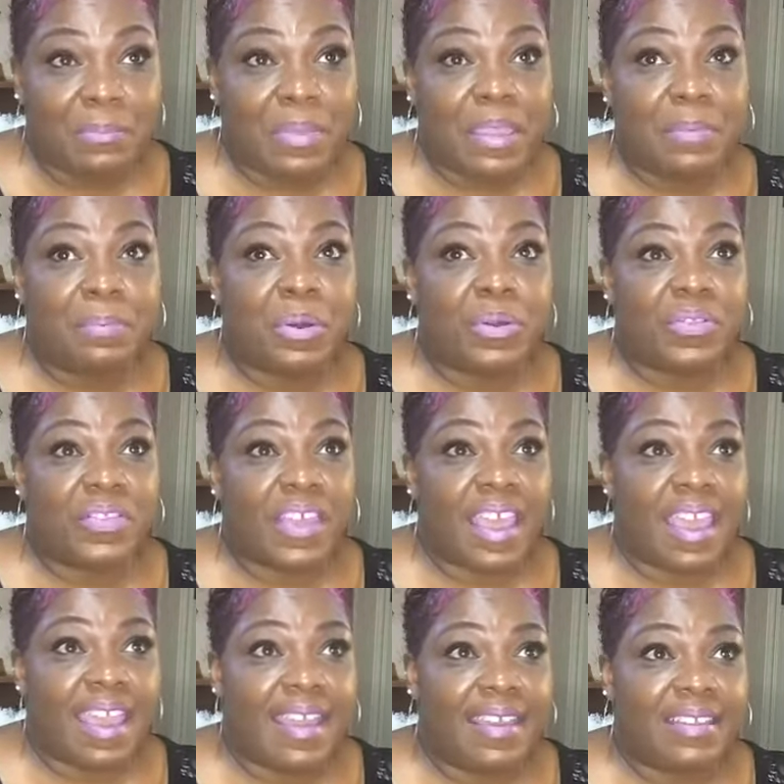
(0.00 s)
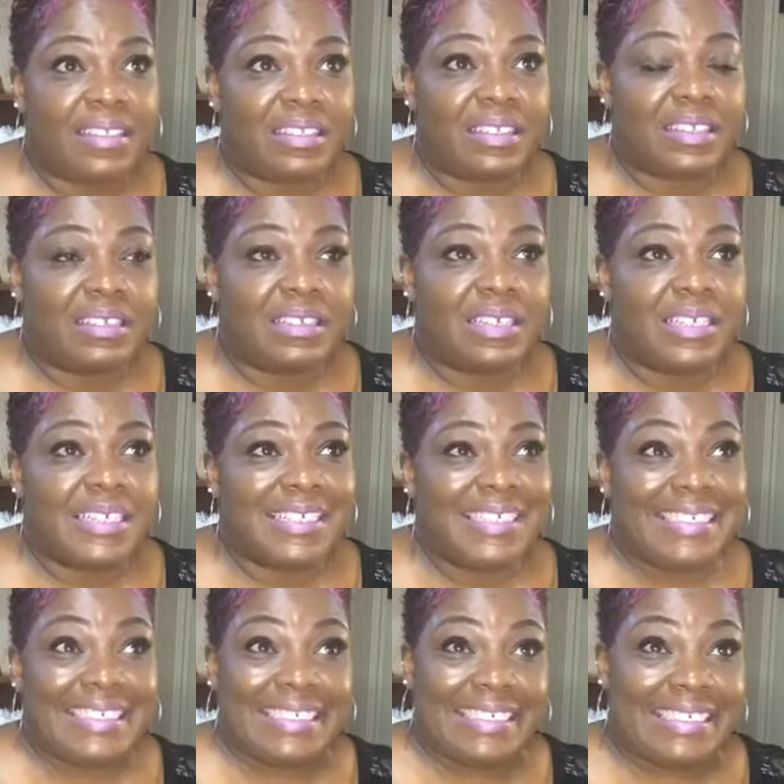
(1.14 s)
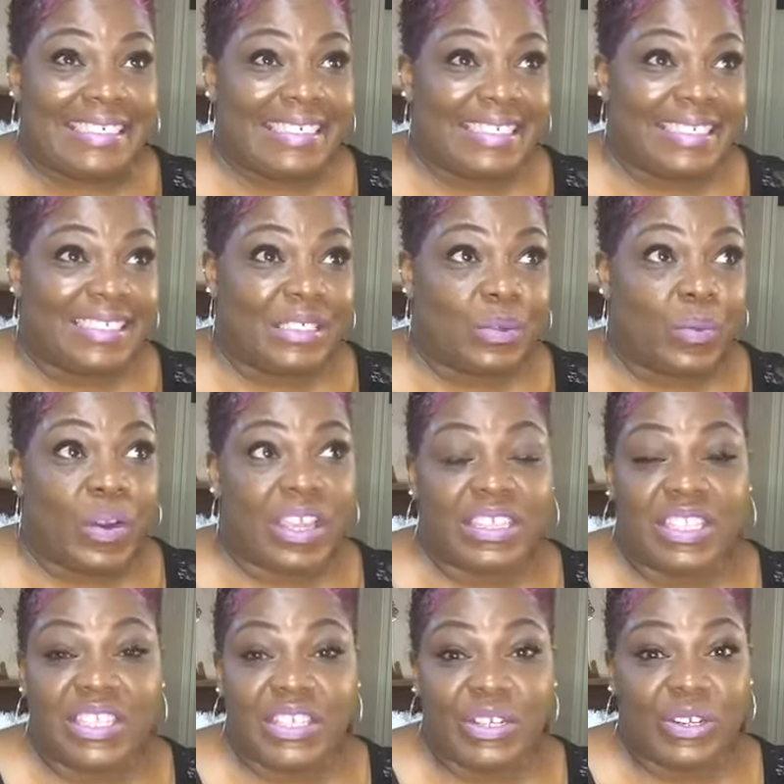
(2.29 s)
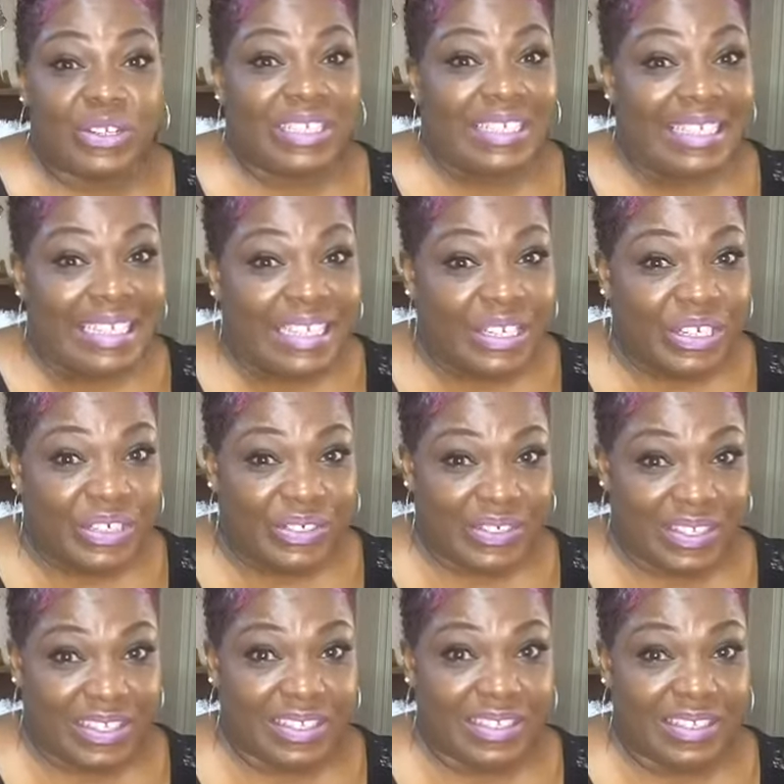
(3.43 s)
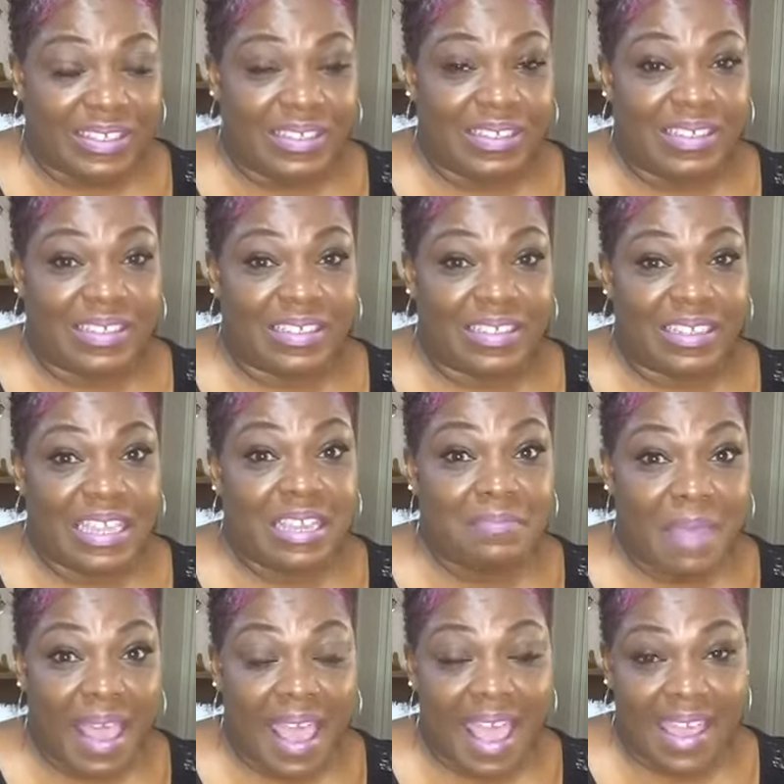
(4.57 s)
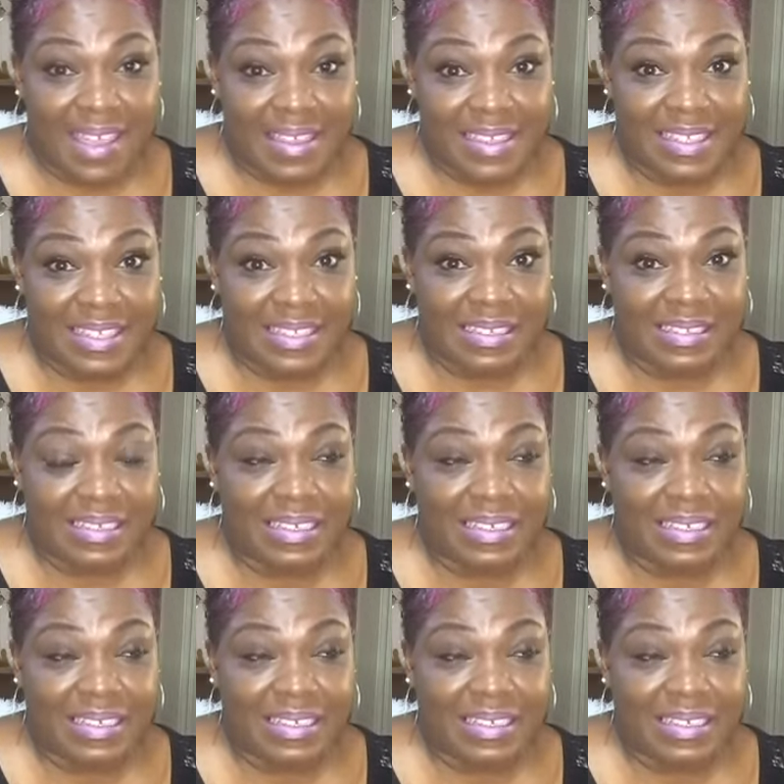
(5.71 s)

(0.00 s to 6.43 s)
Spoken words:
People that were considered leaders in my eyes.